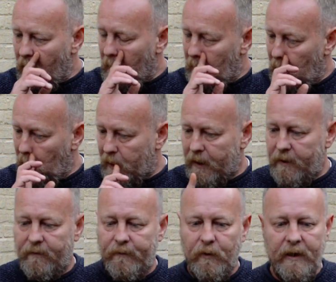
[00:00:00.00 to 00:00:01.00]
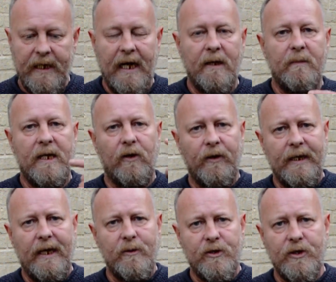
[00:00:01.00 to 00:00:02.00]
looking for the enemy on the
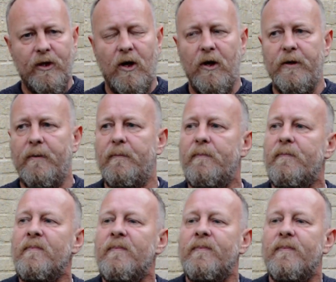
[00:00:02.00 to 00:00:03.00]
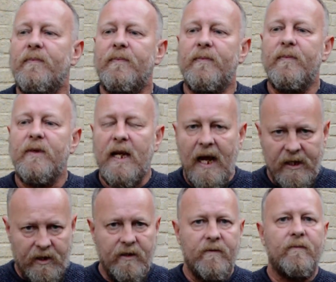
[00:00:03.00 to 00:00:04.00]
outside,
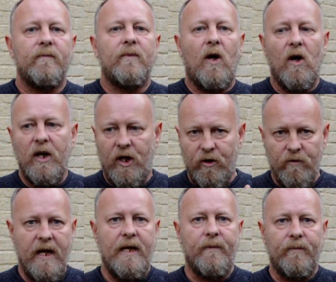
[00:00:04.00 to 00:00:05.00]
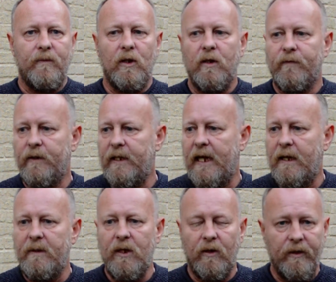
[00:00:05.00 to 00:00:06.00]
yes, I agree. Look for the
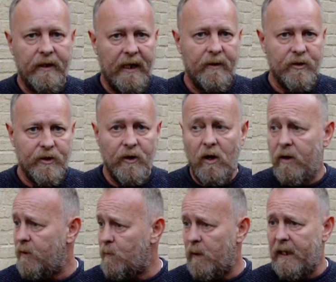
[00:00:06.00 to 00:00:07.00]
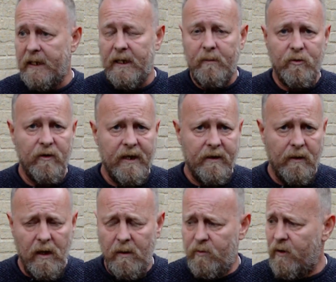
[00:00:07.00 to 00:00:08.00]
enemy on the outside. There's plenty of
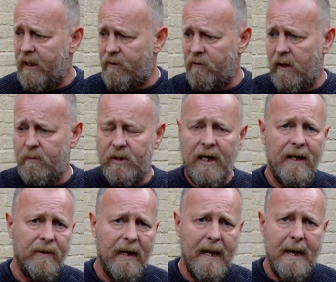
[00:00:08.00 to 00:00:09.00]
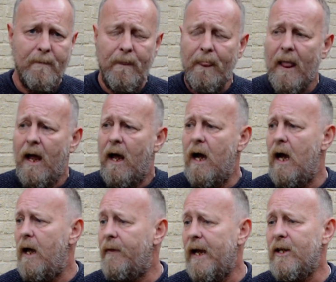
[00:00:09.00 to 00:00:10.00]
breadcrumbs out there.
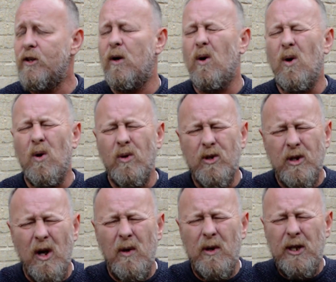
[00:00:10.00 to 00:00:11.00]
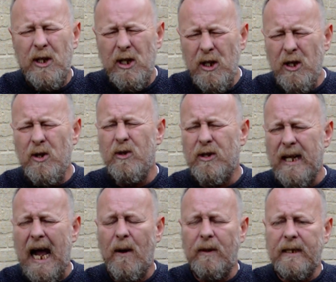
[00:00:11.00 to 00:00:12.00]
There's also huge
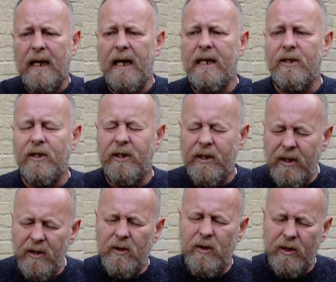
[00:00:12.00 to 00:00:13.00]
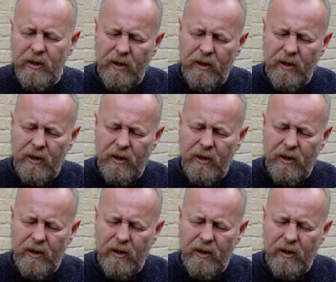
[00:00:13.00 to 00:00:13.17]
nowadays, huge